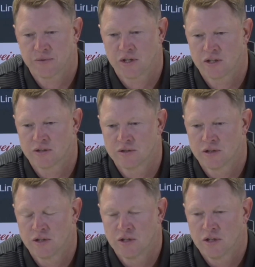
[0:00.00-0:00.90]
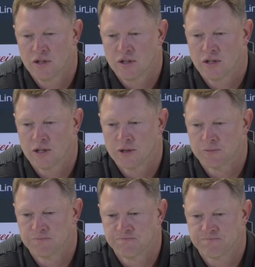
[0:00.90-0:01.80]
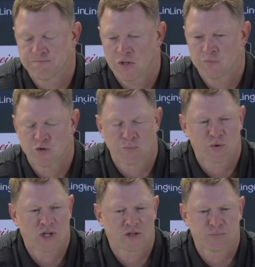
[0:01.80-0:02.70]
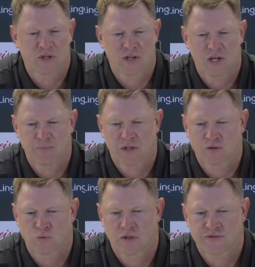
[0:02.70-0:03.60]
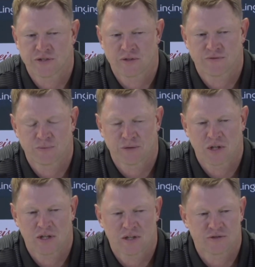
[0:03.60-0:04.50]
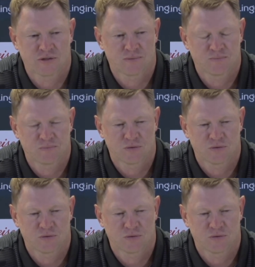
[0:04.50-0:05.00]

And I'm surprised by that because what I've seen from the guys in